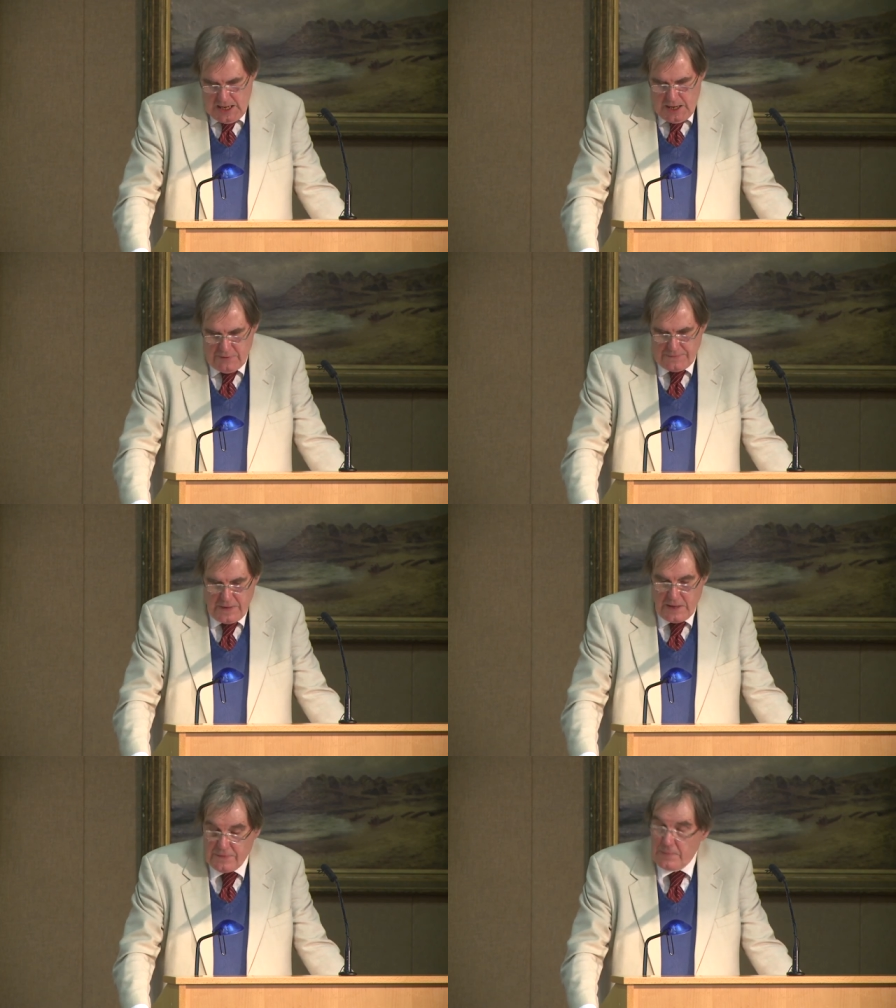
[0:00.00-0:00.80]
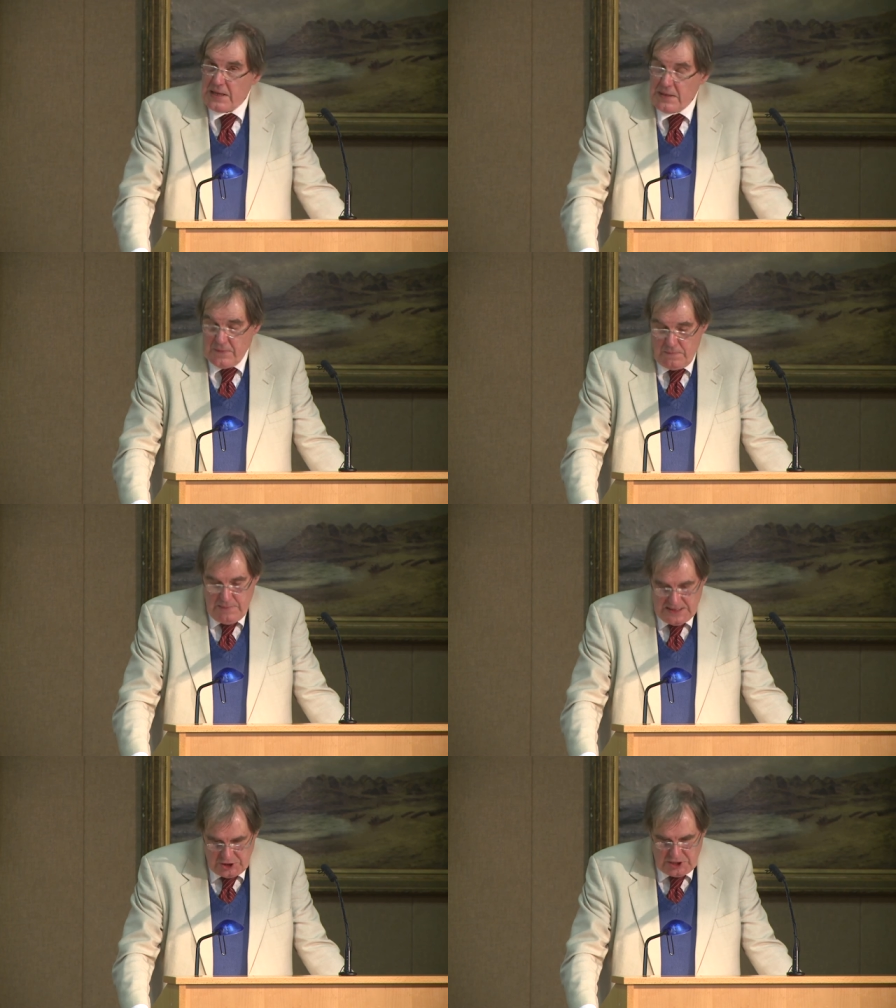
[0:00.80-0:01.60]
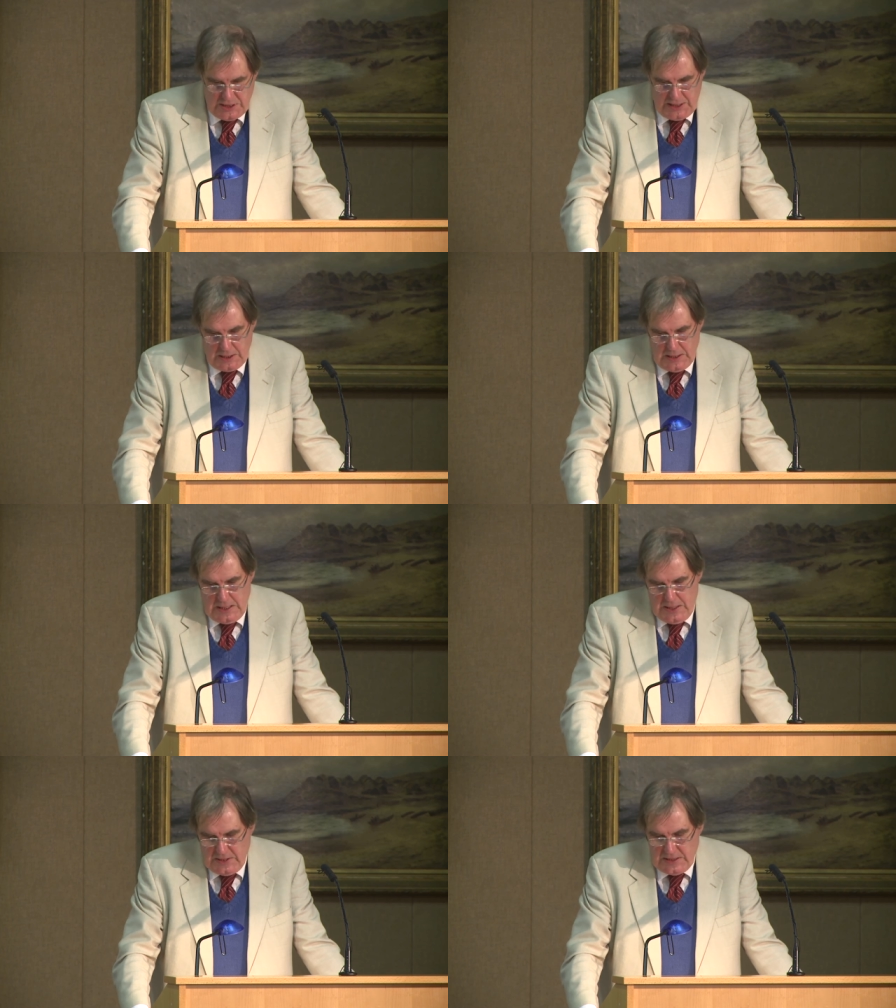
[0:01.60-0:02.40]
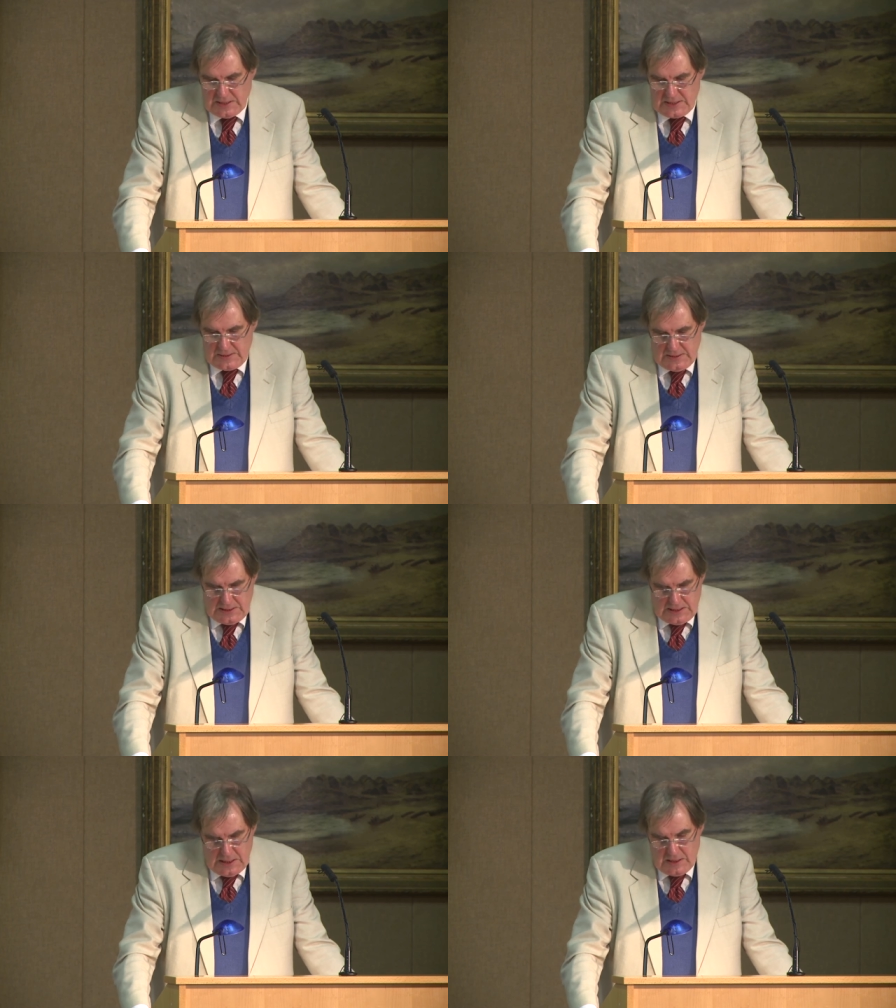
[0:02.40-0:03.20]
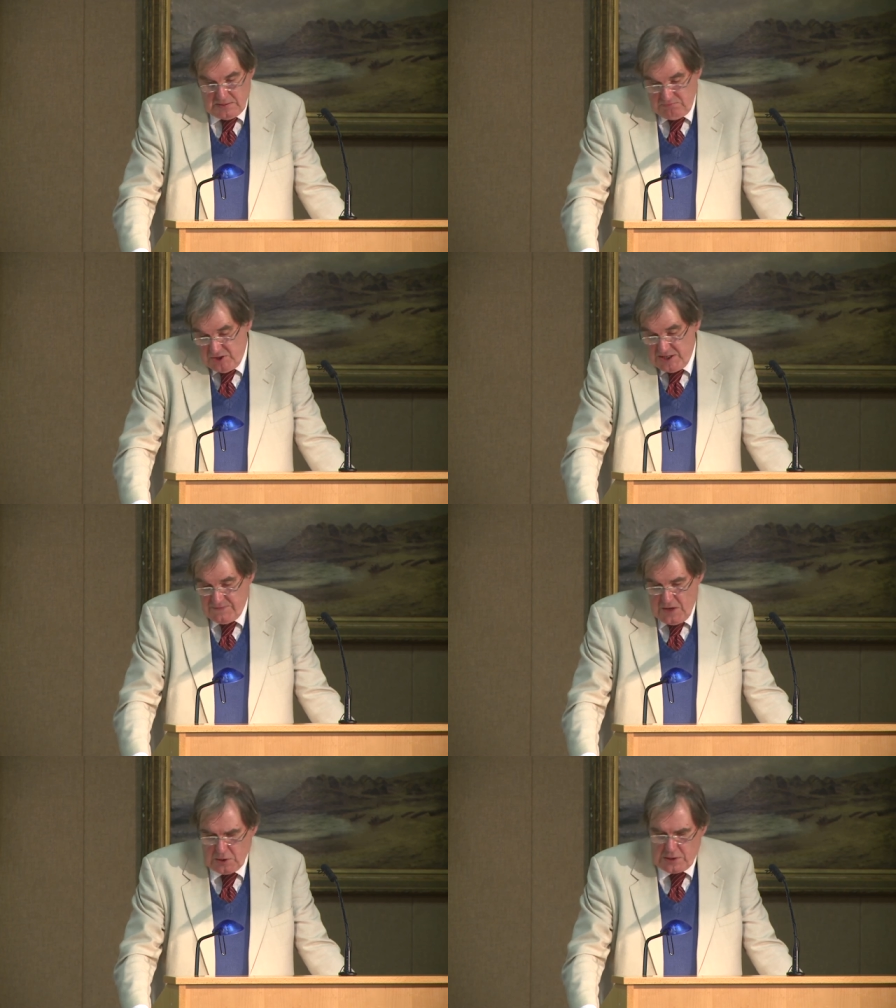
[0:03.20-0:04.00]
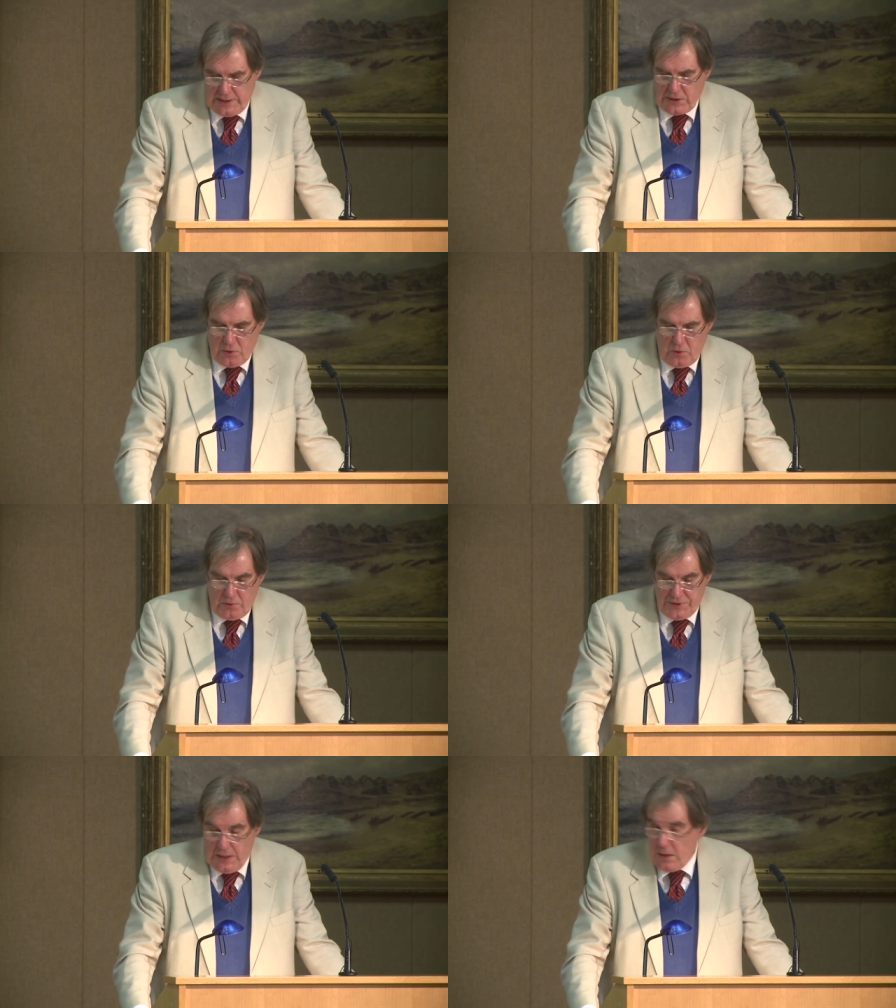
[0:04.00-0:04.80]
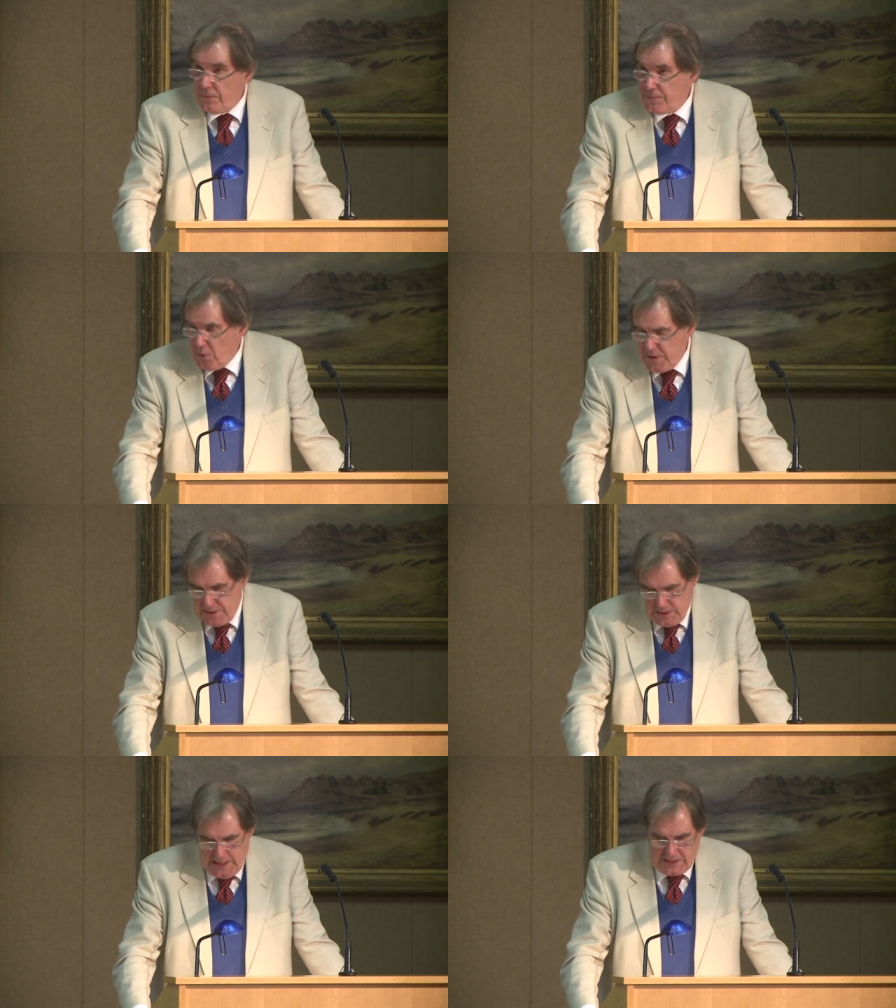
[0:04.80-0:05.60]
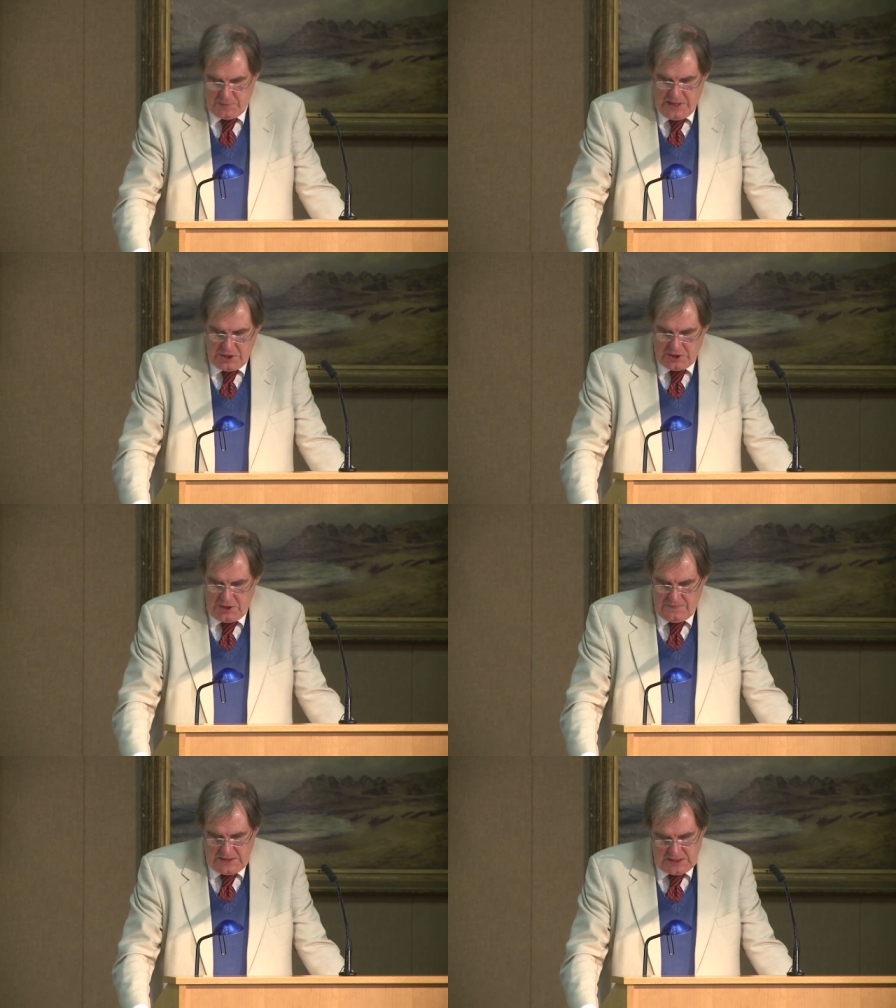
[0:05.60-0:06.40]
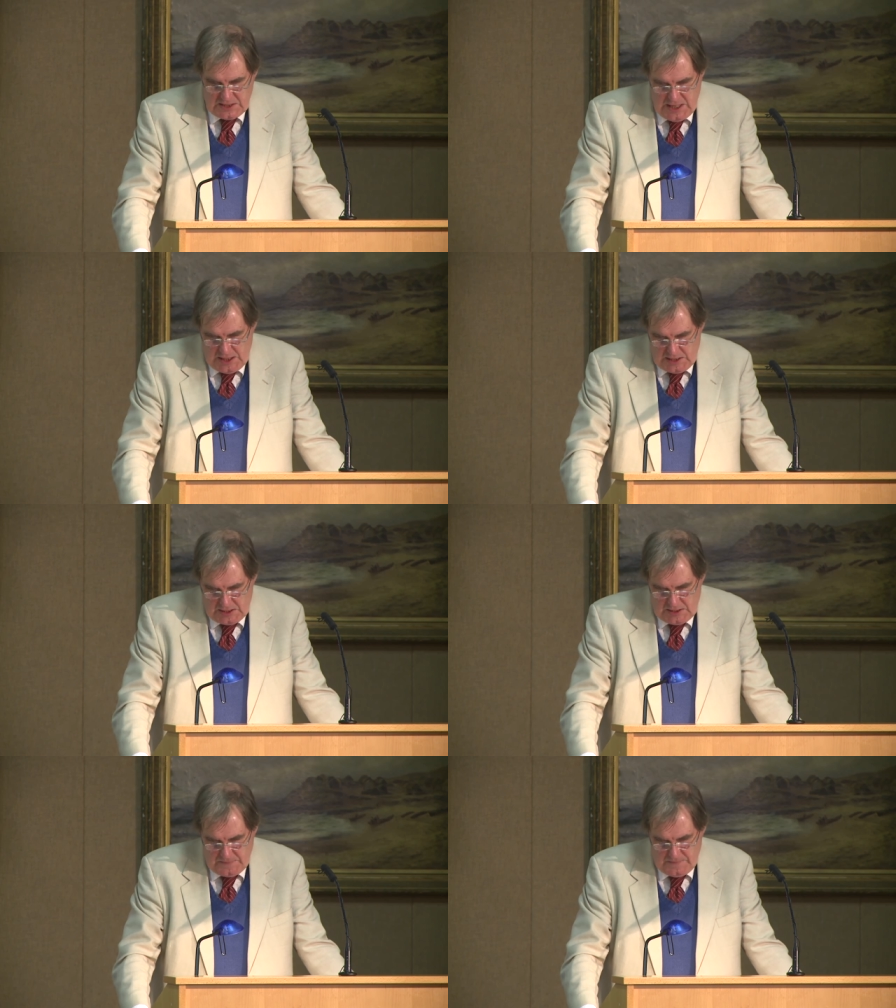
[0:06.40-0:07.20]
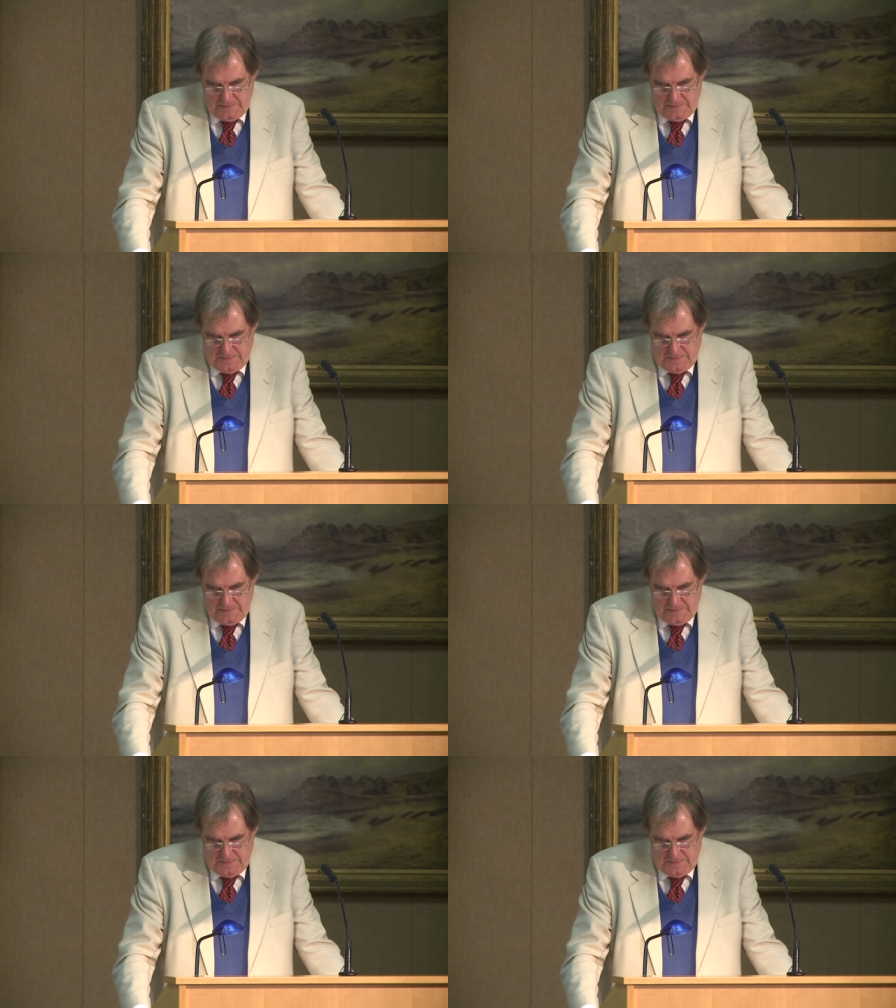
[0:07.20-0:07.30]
I refrain from even mentioning the, the, uh, what is vulgarly called a Freudian explanation of these snakes.